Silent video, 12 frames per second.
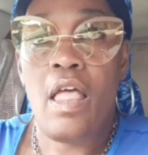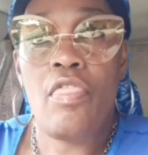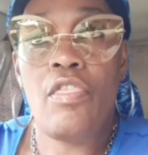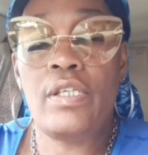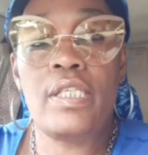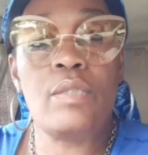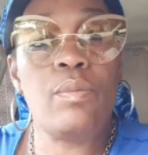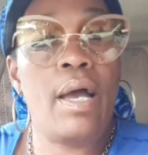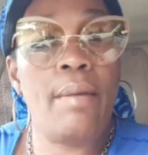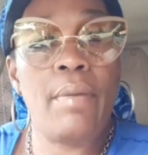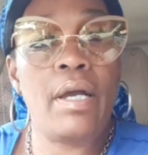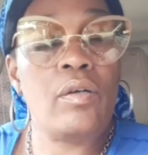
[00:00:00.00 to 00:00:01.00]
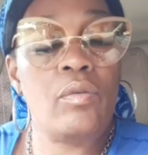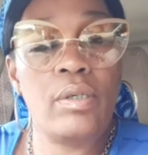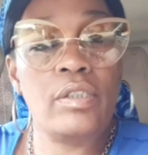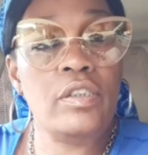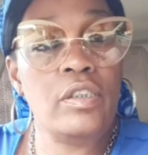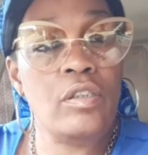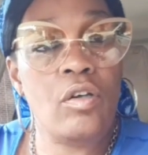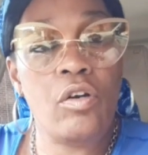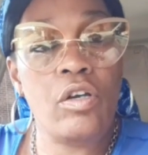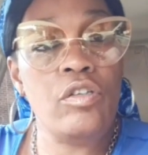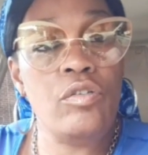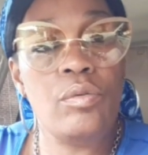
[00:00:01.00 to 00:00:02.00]
This is why my question,
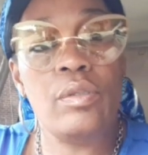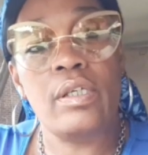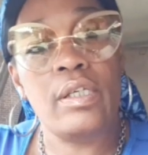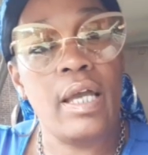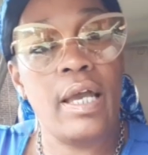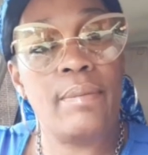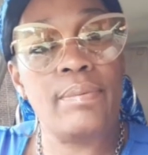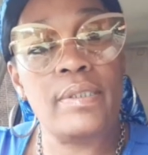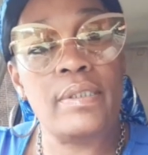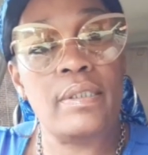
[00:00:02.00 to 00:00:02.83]
are you the cops?